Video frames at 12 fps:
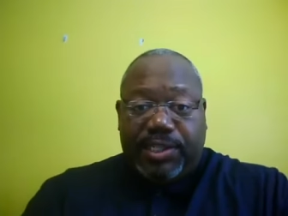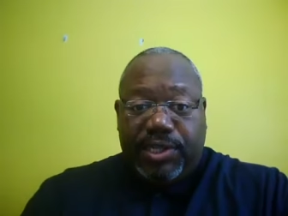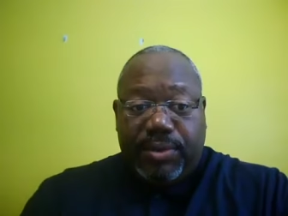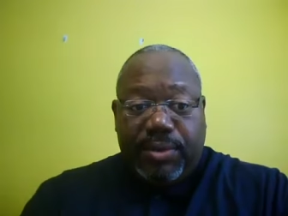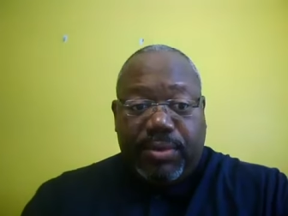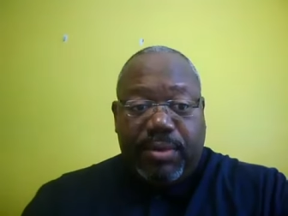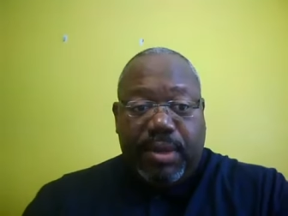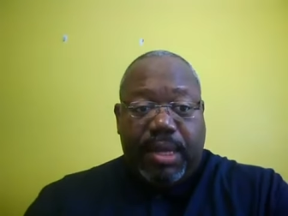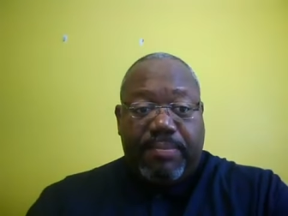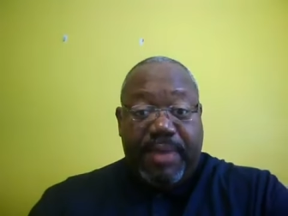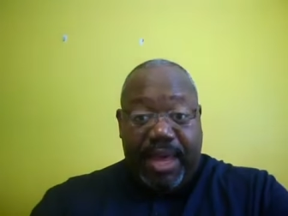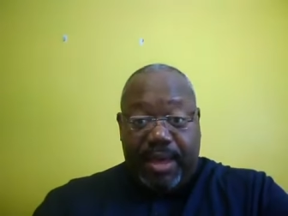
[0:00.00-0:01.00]
to
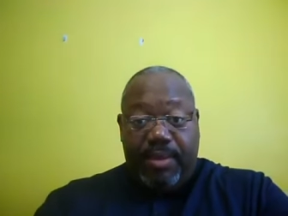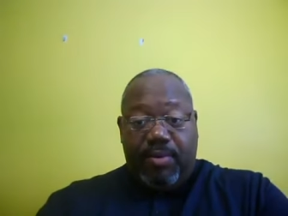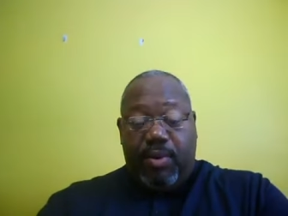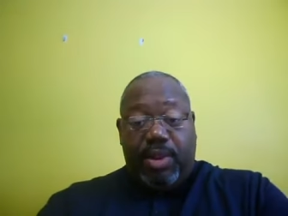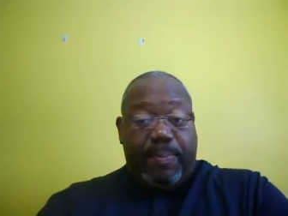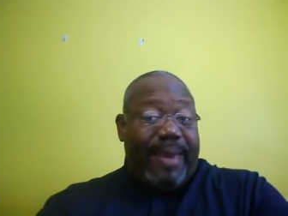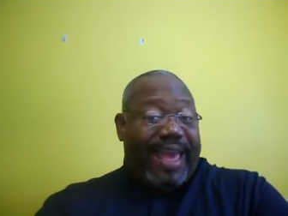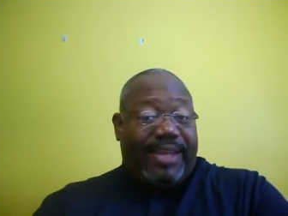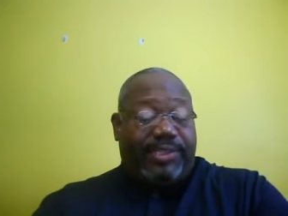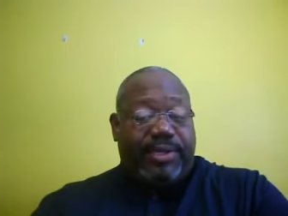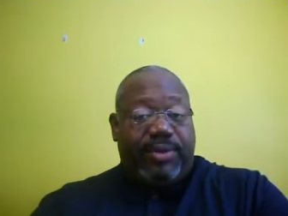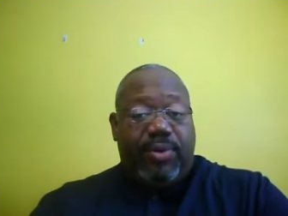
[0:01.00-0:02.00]
me or the
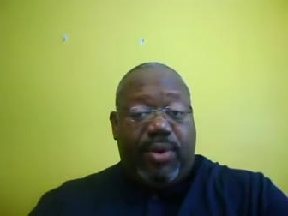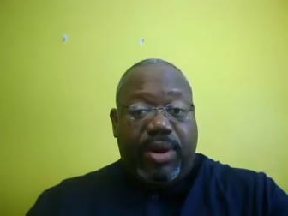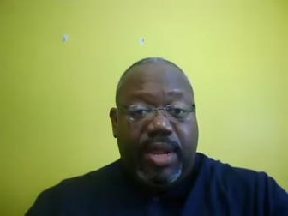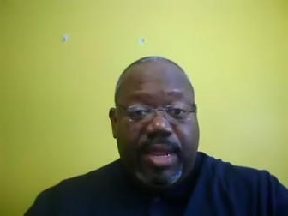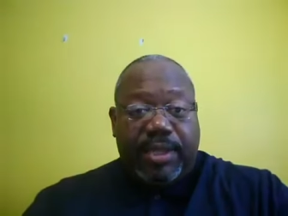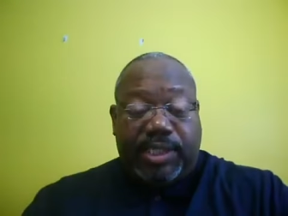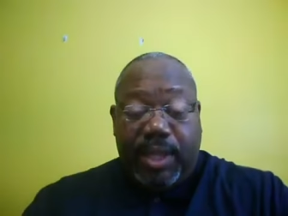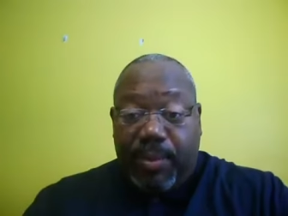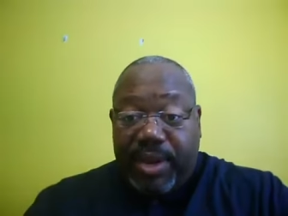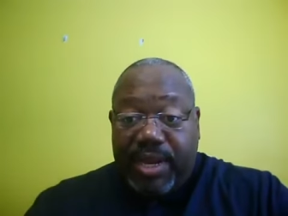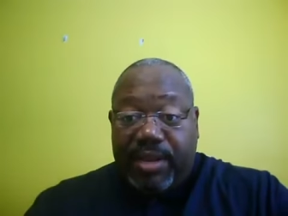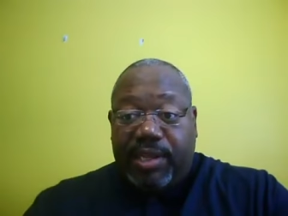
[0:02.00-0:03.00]
pastor or
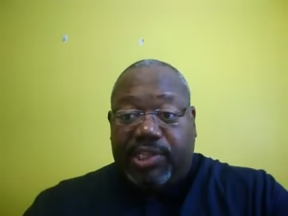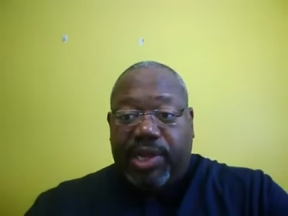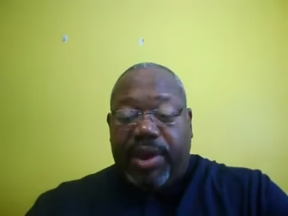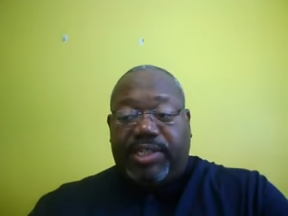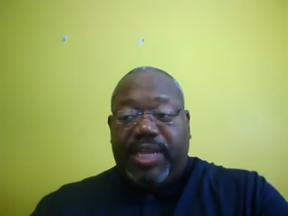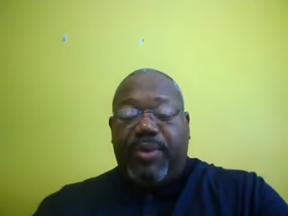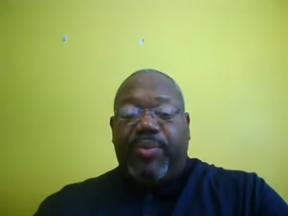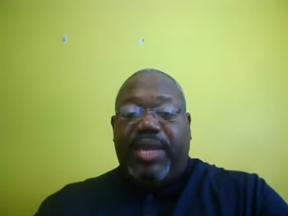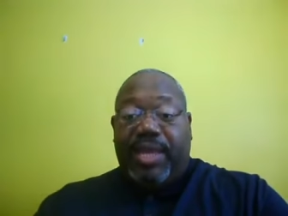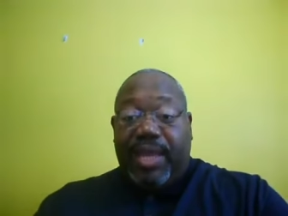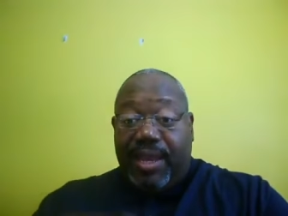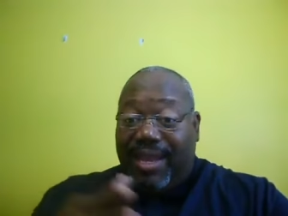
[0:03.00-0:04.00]
someone in the church, and
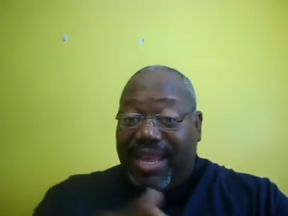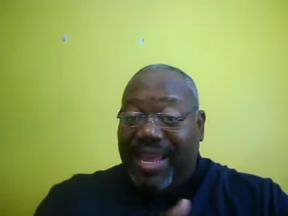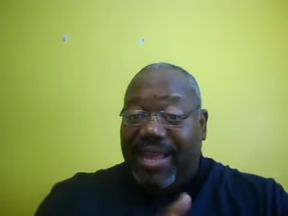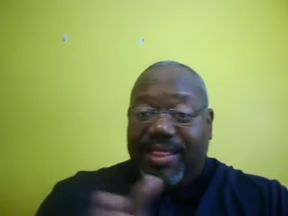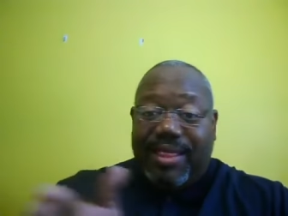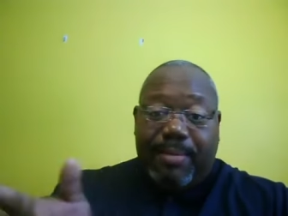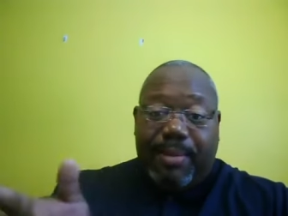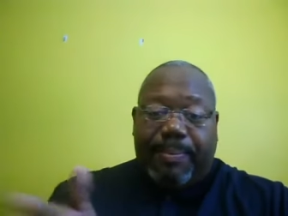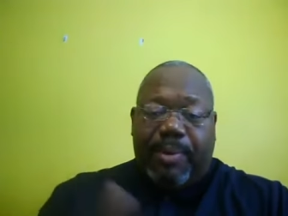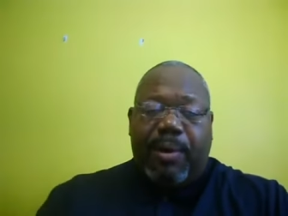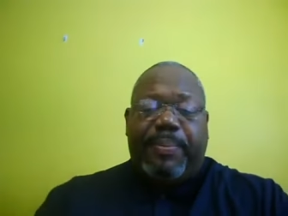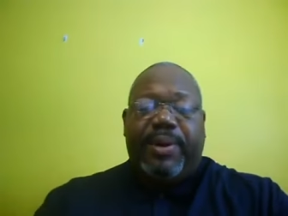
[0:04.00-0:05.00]
we can lead them
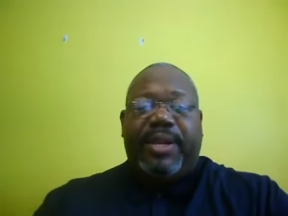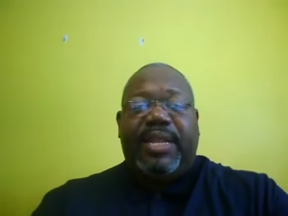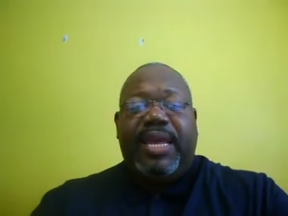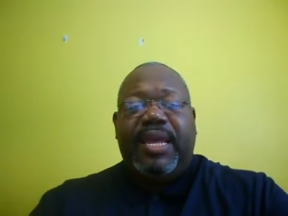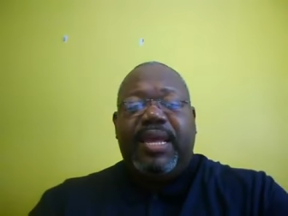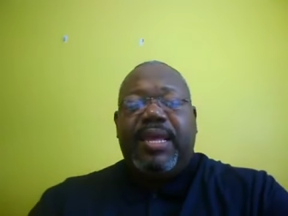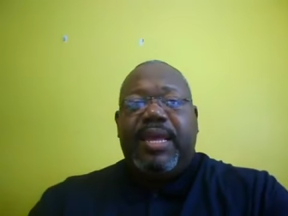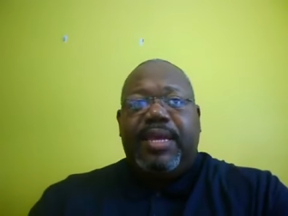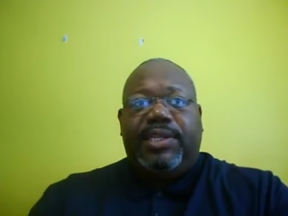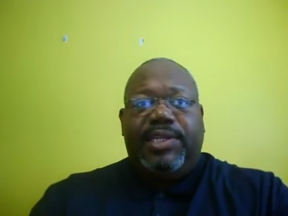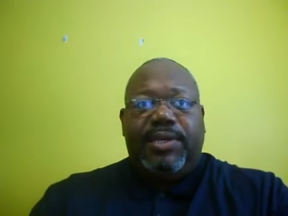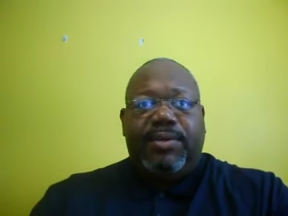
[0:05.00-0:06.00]
appropriately
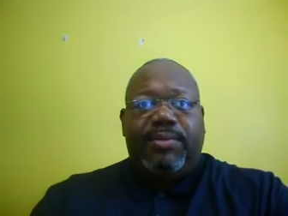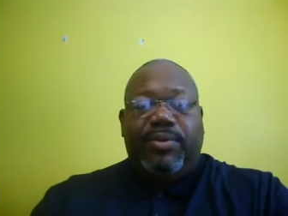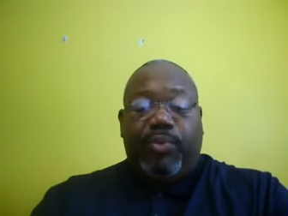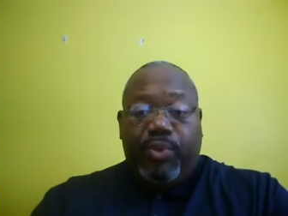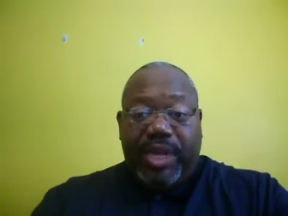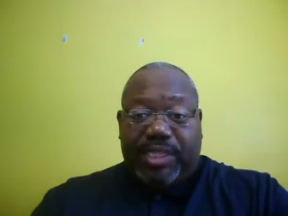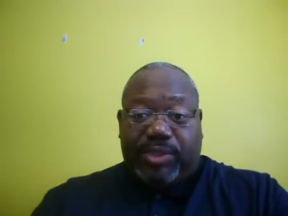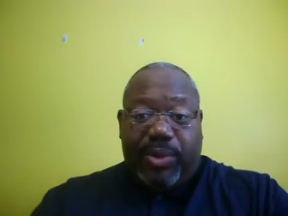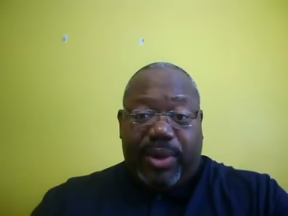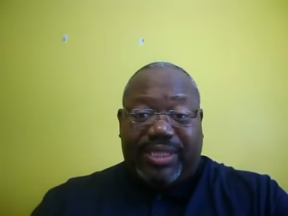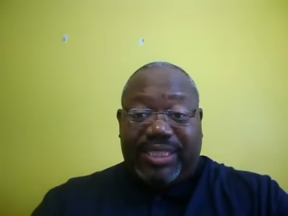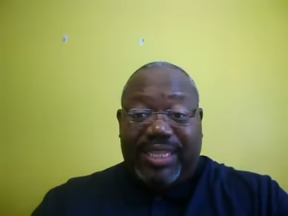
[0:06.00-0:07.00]
to the
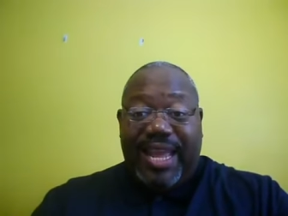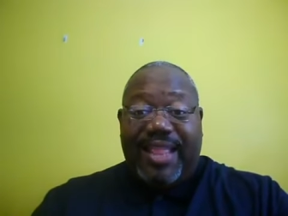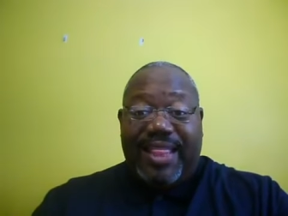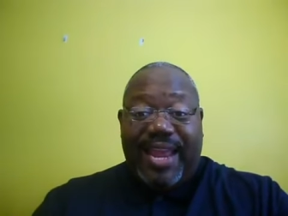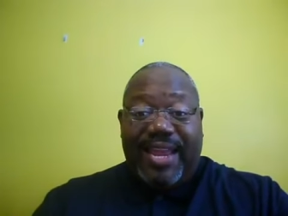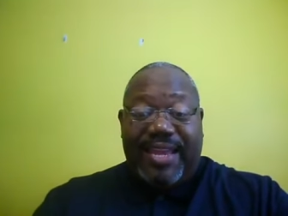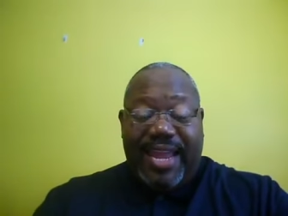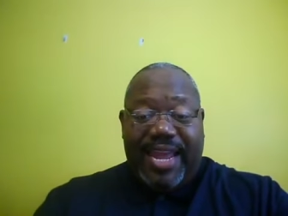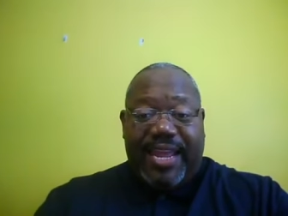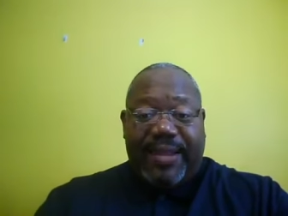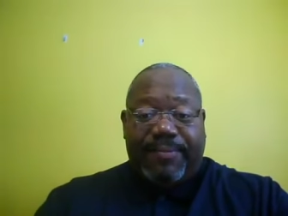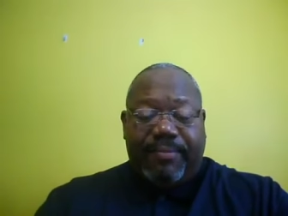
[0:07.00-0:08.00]
resources that they
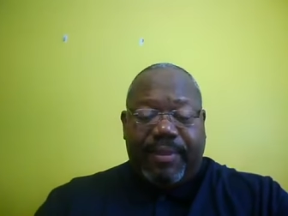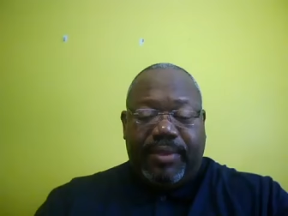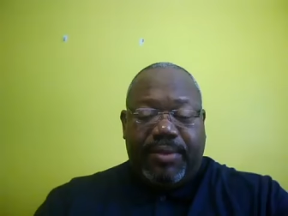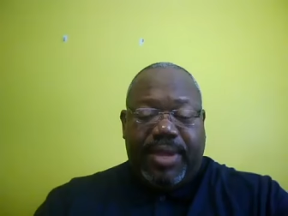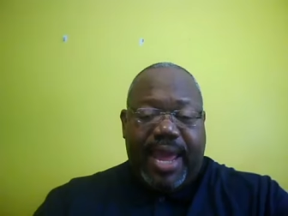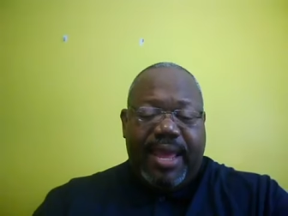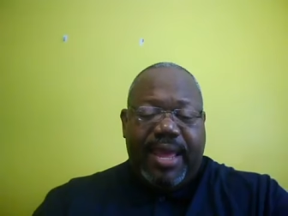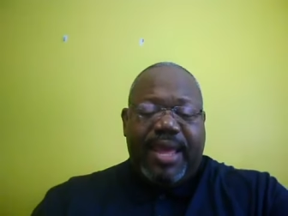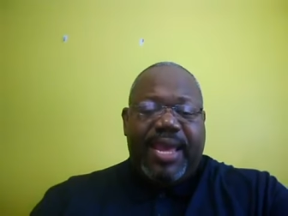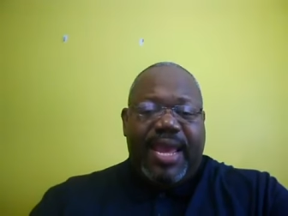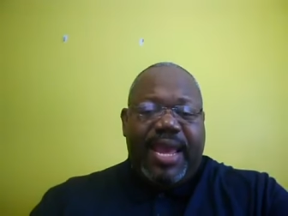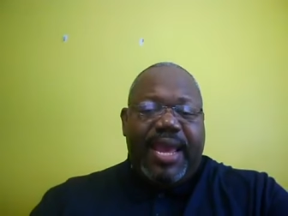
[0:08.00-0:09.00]
need. Okay,
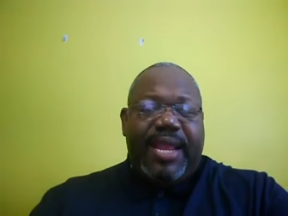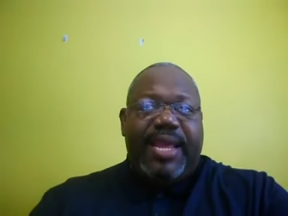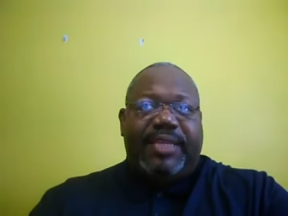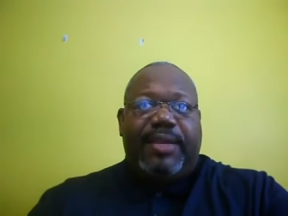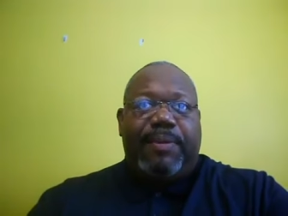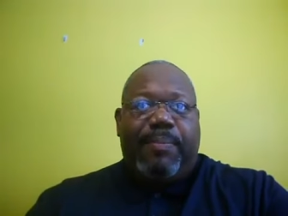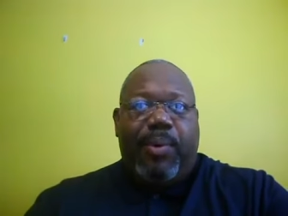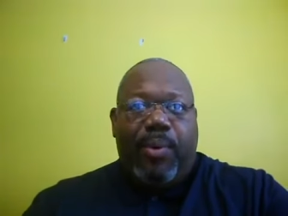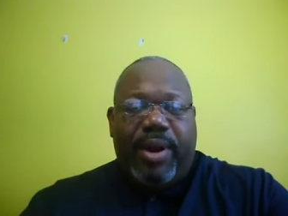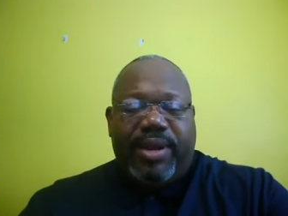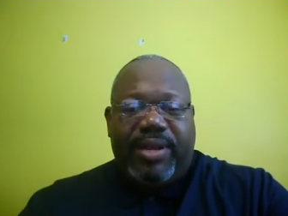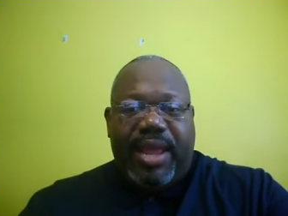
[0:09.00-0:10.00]
it, it, it's
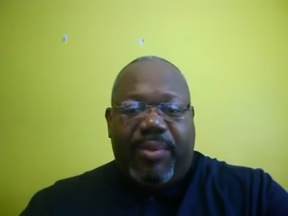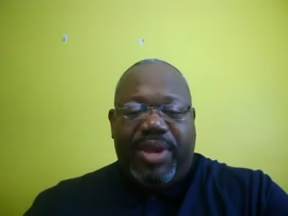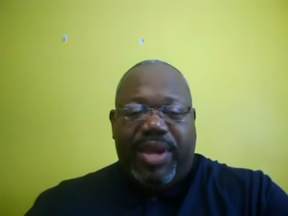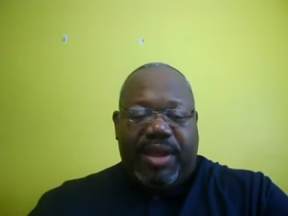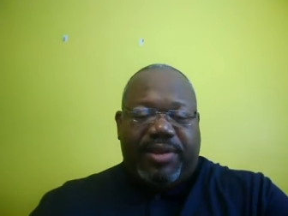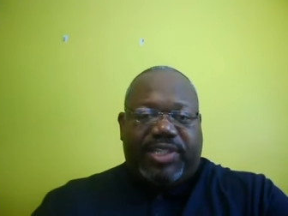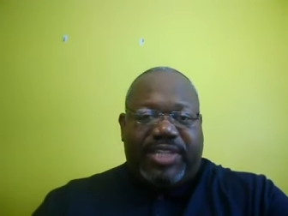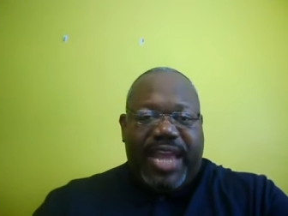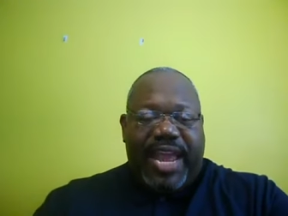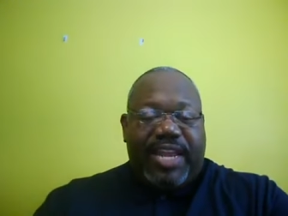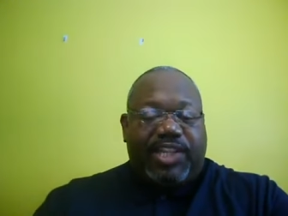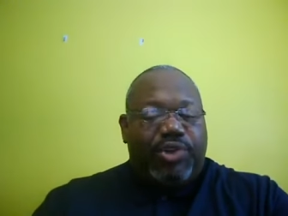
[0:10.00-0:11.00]
important that we
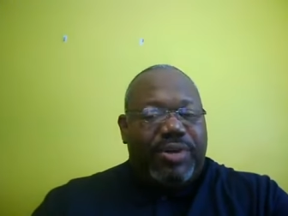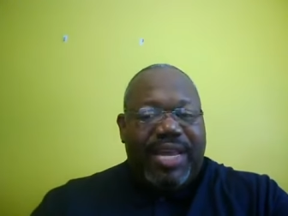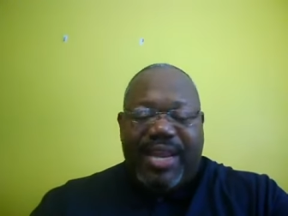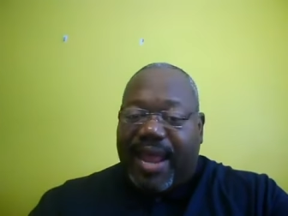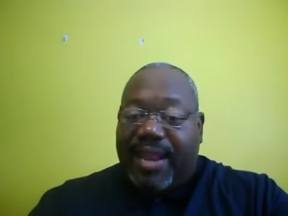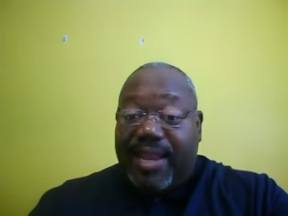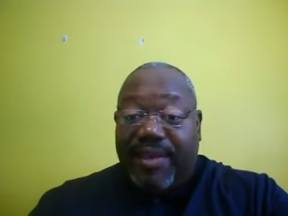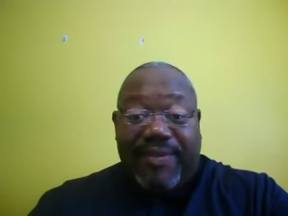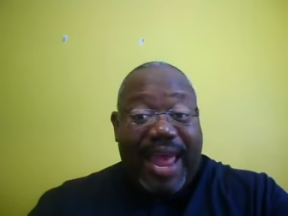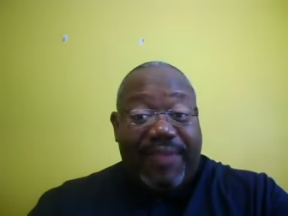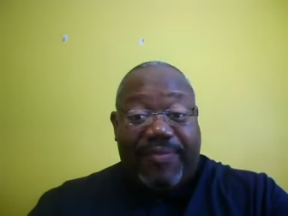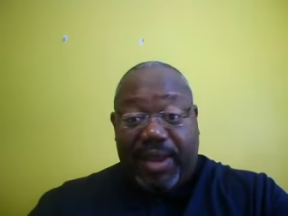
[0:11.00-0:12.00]
understand that you cannot live
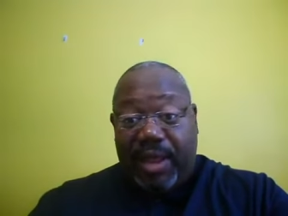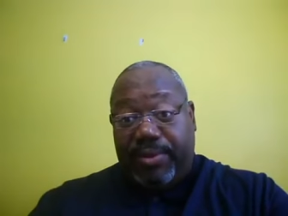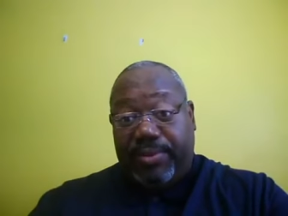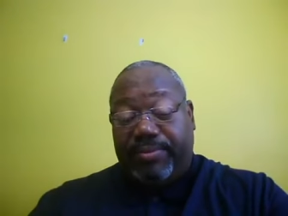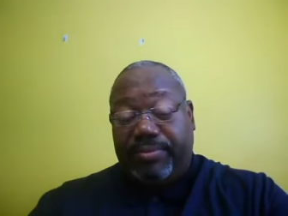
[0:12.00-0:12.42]
life alone.